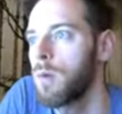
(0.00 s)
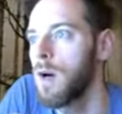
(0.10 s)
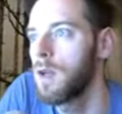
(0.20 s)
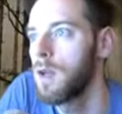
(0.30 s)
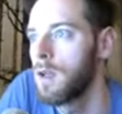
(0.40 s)

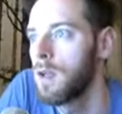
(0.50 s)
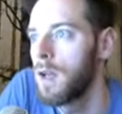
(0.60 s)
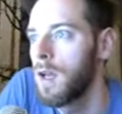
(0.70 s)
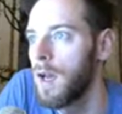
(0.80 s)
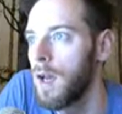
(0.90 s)
1.
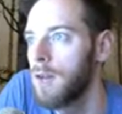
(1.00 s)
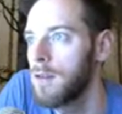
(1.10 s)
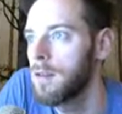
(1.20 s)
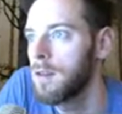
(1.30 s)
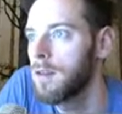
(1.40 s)
And
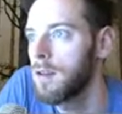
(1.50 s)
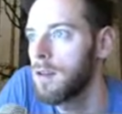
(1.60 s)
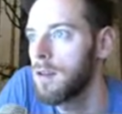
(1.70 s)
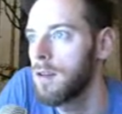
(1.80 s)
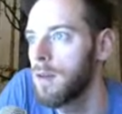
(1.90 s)
let's just check
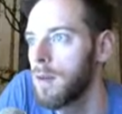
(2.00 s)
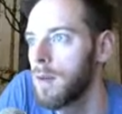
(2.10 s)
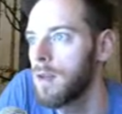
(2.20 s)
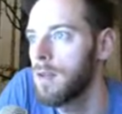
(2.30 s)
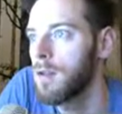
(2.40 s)
to see if that
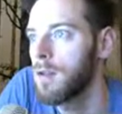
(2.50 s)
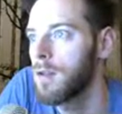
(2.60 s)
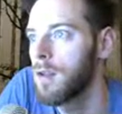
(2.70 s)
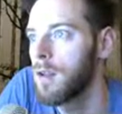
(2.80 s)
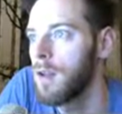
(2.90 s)
makes sense.